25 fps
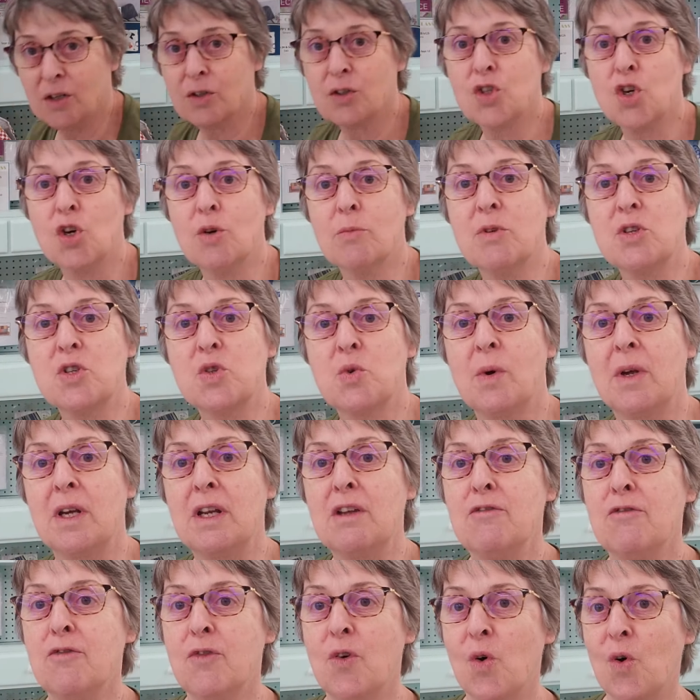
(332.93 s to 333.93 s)
October
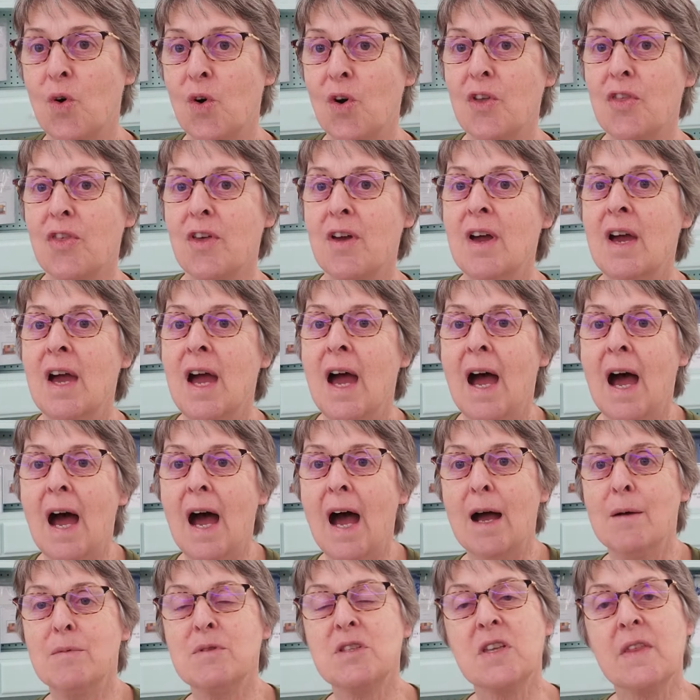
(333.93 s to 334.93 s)
24th.
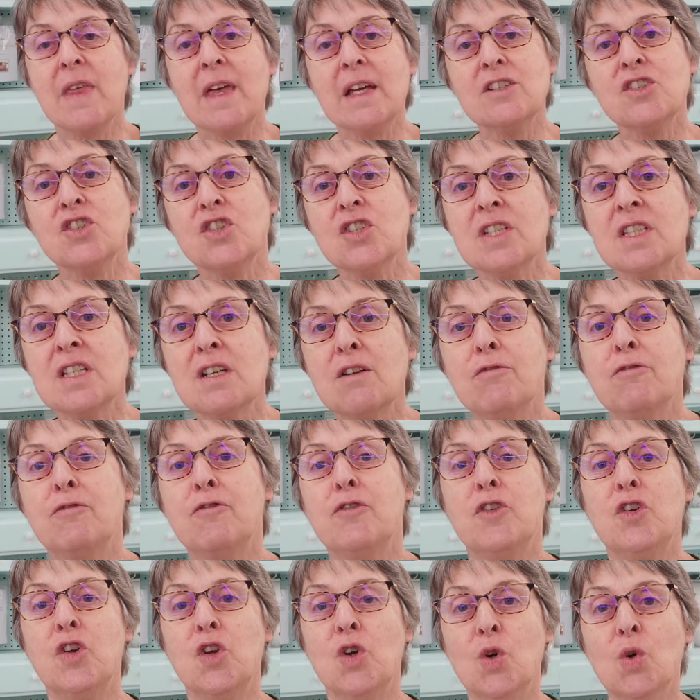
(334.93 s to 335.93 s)
So that's just a
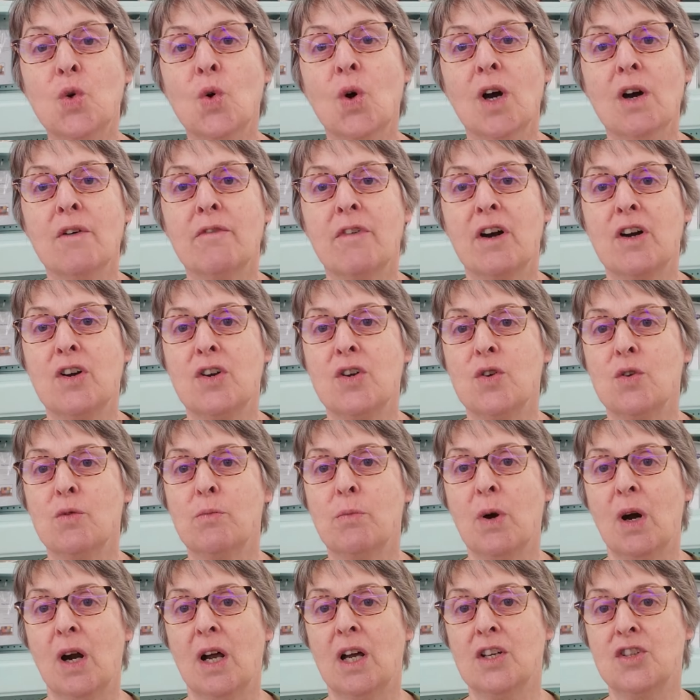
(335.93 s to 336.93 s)
few of our new
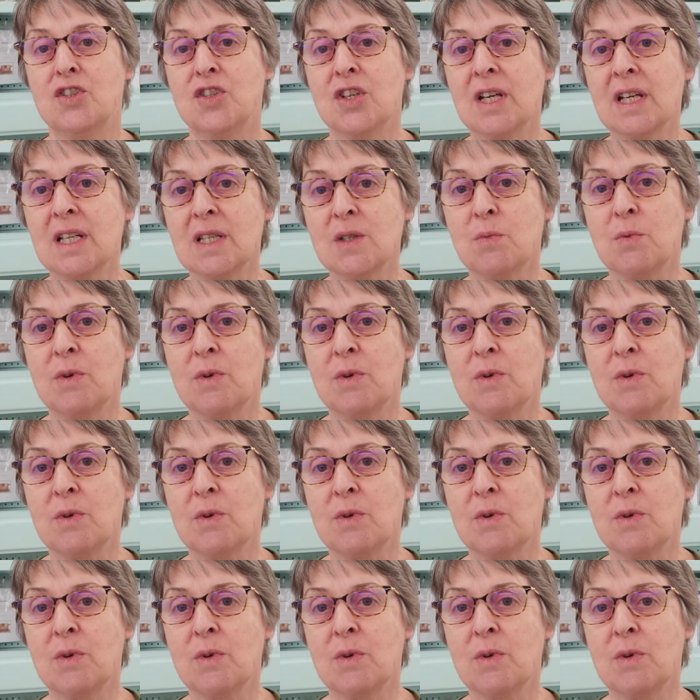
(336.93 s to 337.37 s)
projects.